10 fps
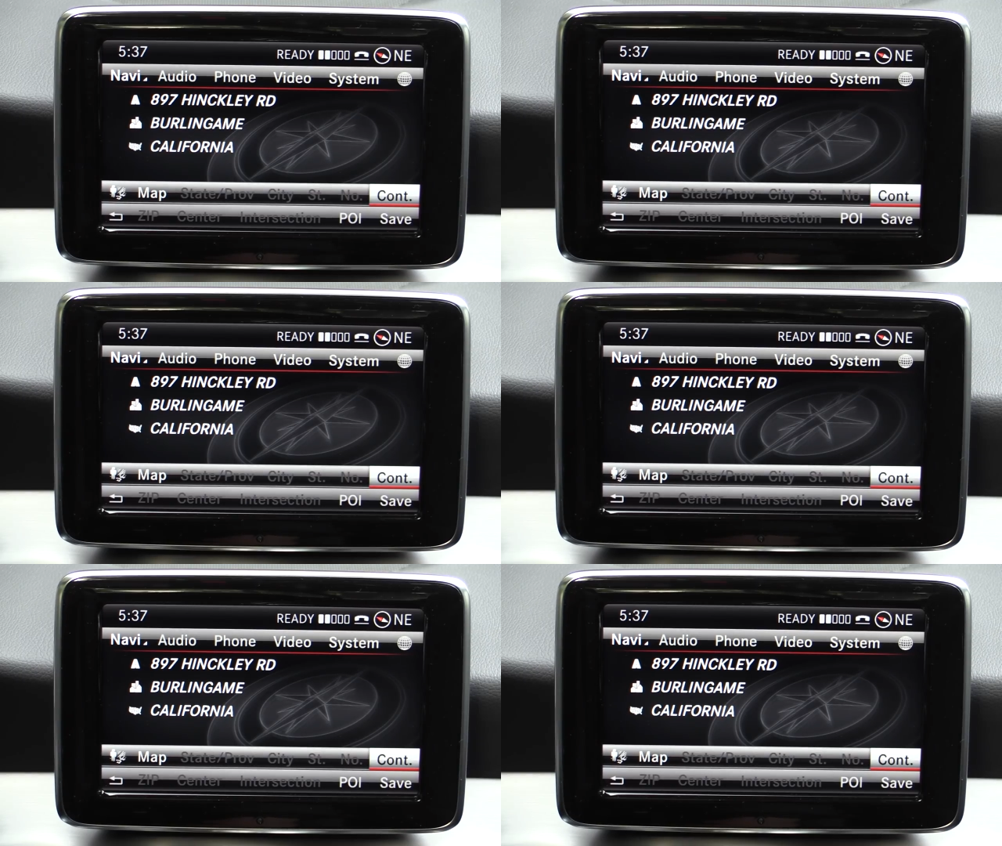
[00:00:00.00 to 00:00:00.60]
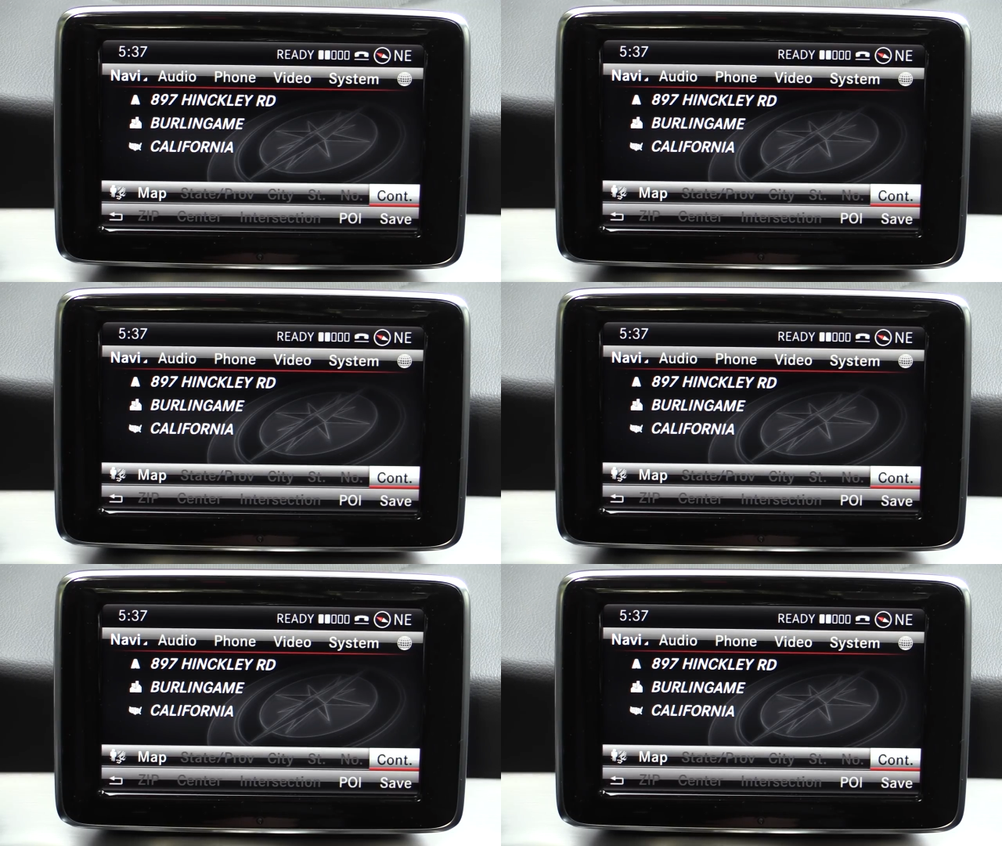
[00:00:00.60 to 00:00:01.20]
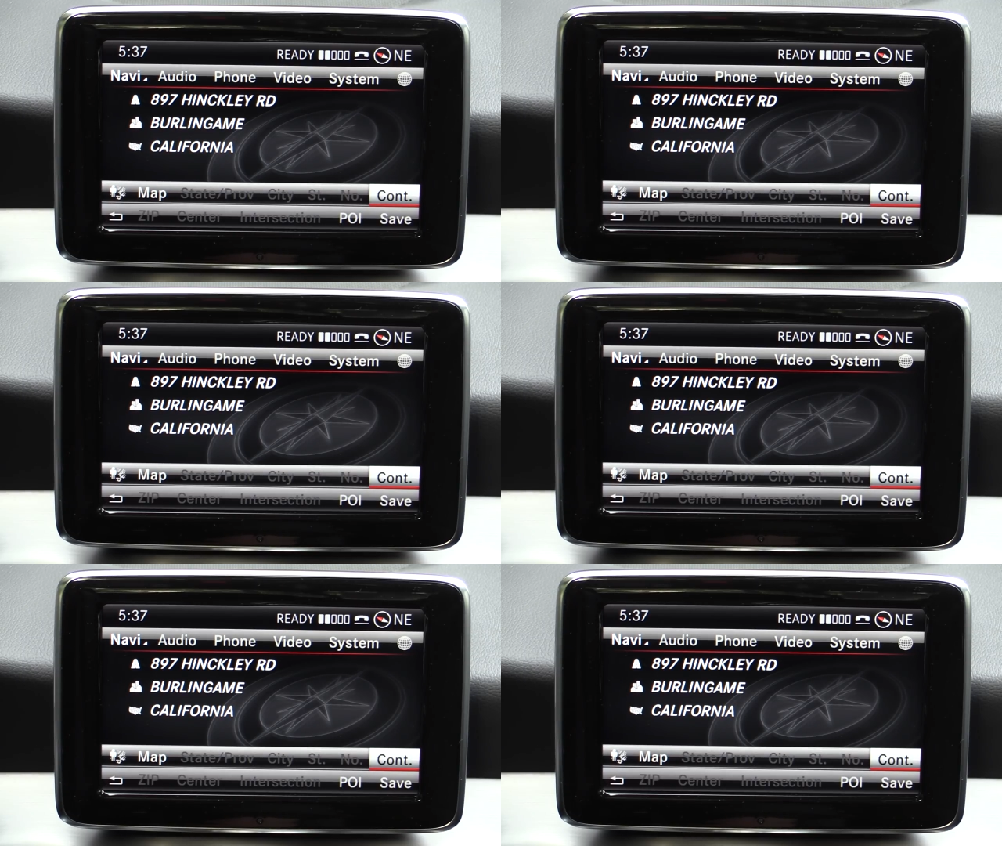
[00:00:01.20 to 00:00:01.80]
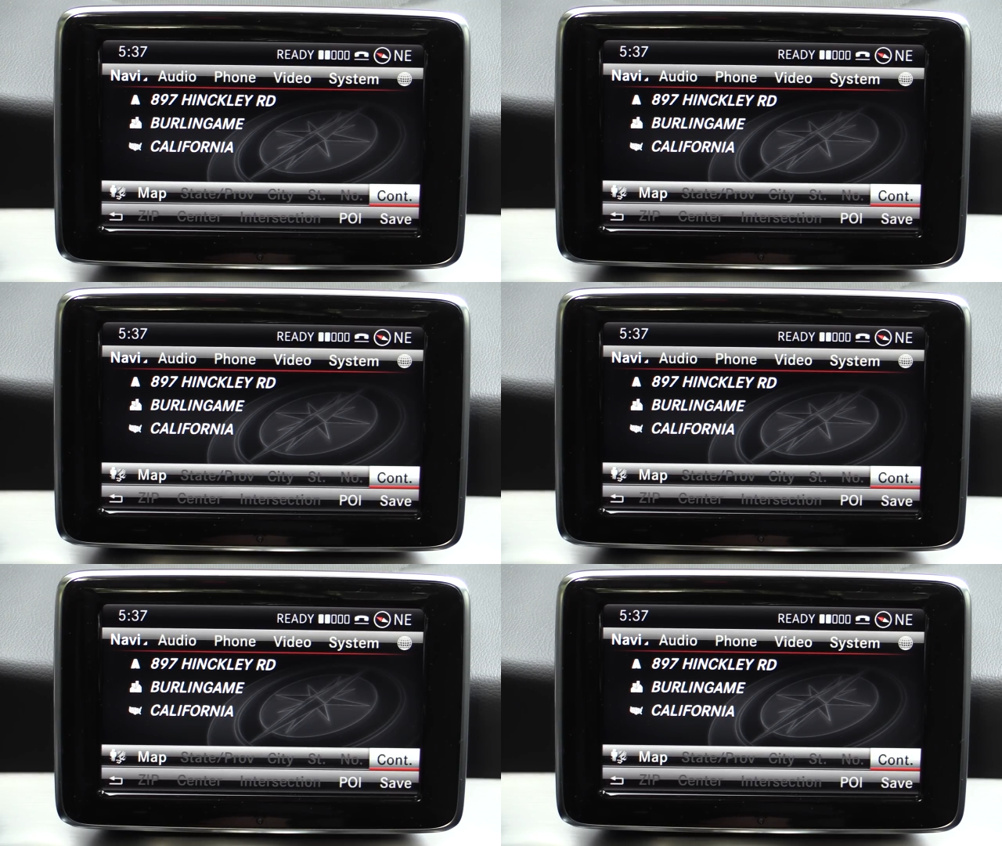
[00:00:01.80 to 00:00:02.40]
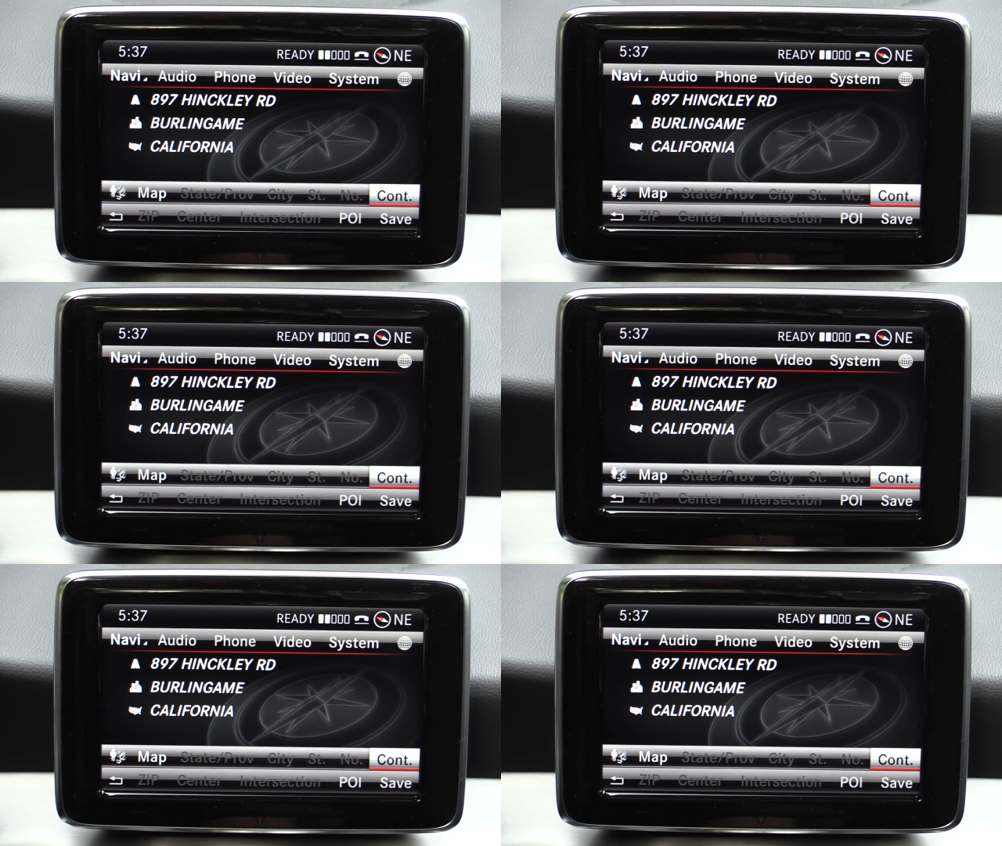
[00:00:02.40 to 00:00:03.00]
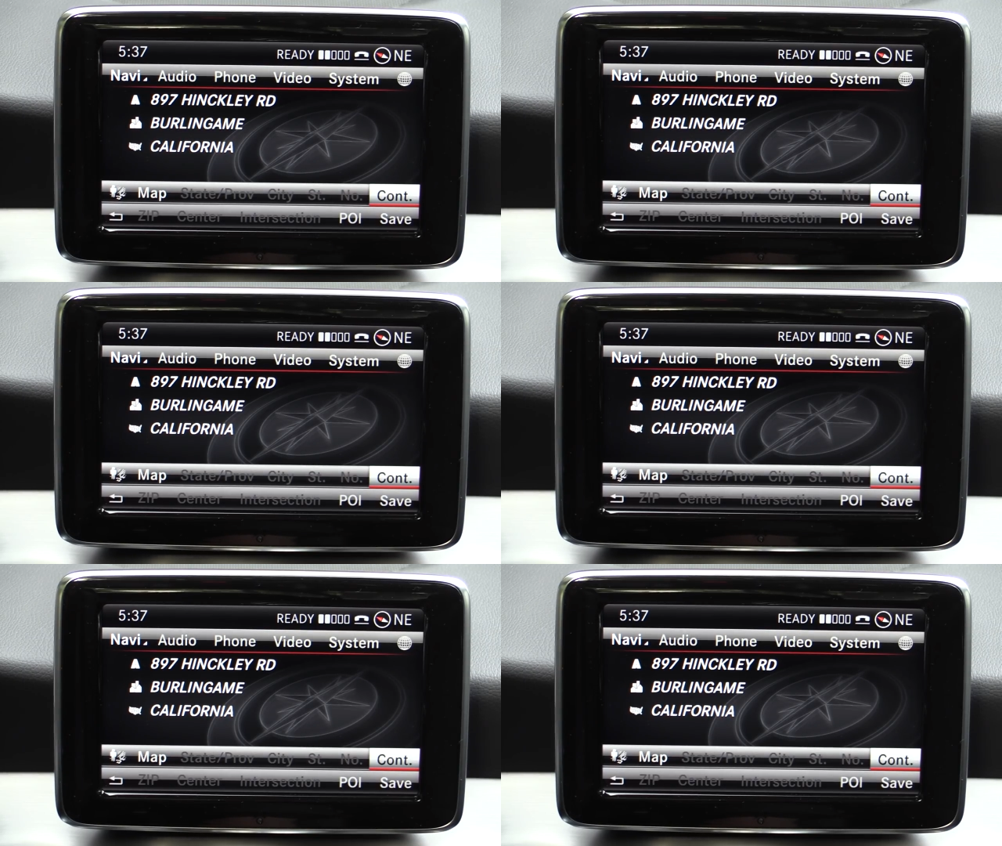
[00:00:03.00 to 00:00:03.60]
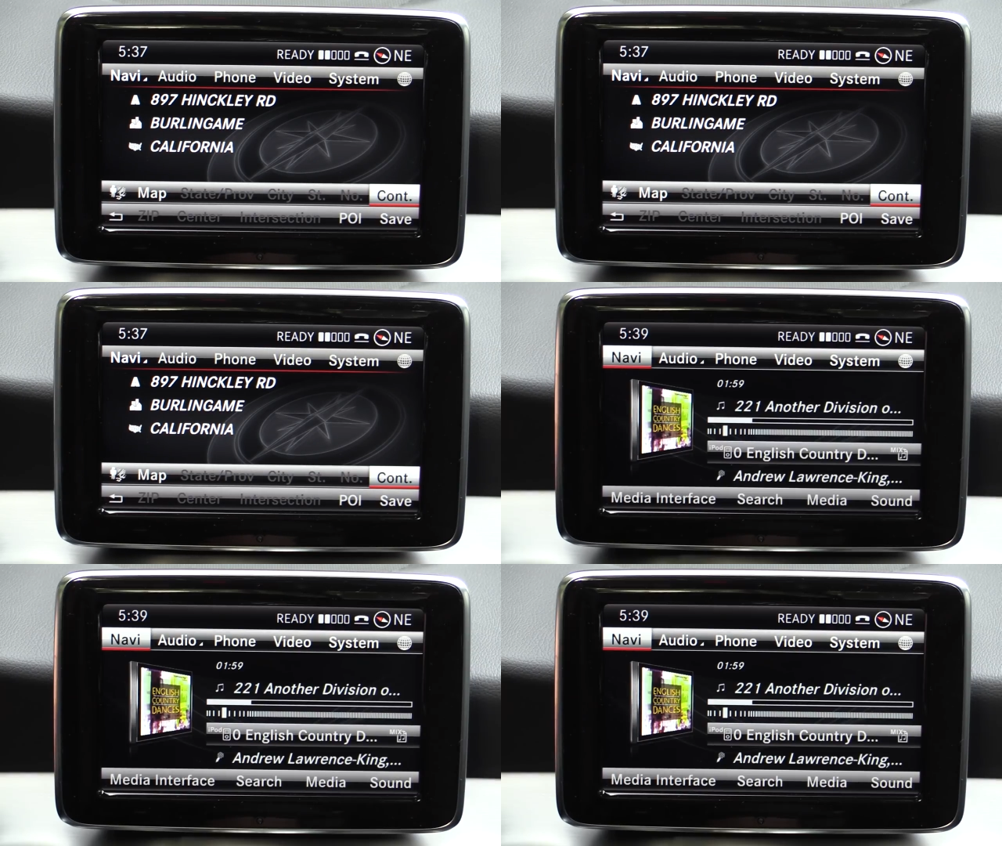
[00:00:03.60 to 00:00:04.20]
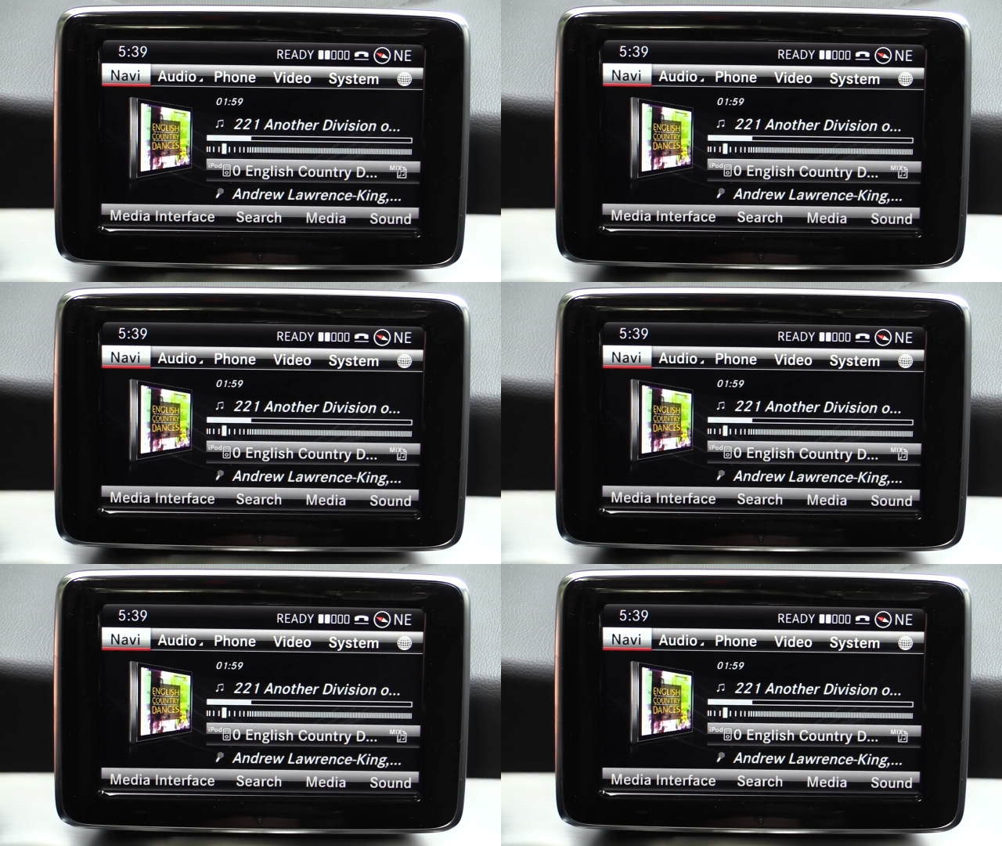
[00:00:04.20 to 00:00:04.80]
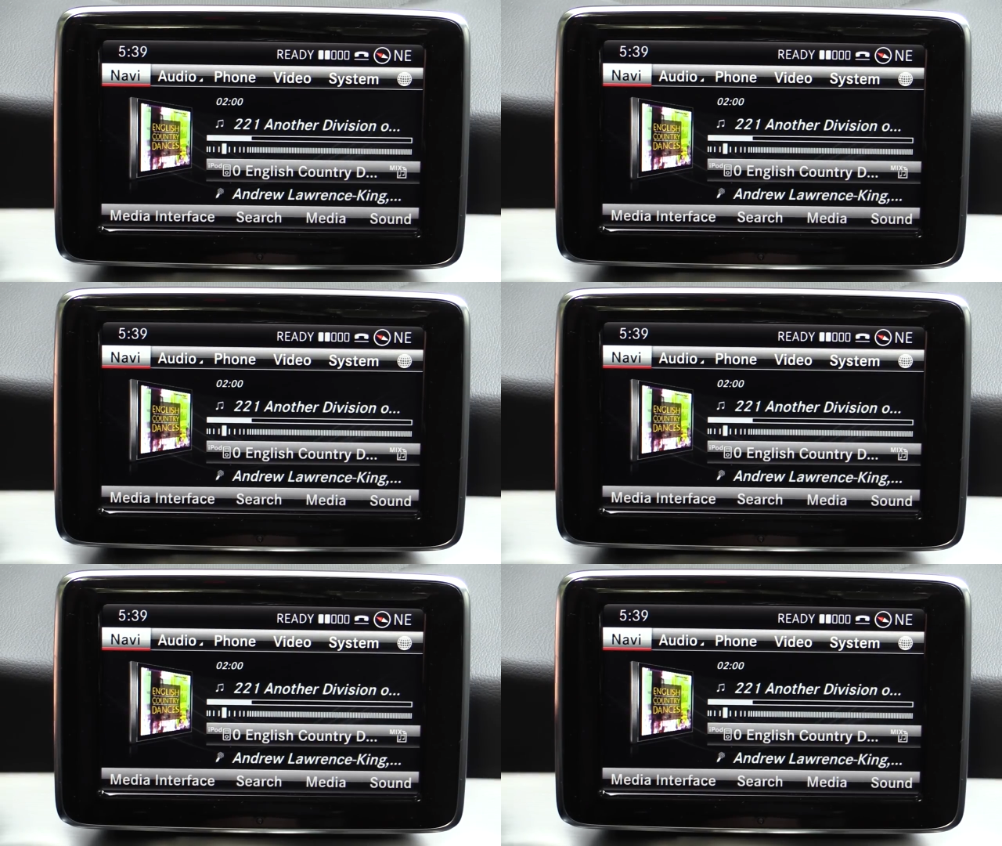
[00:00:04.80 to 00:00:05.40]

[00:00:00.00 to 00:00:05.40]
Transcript: [unreadable: no face in view]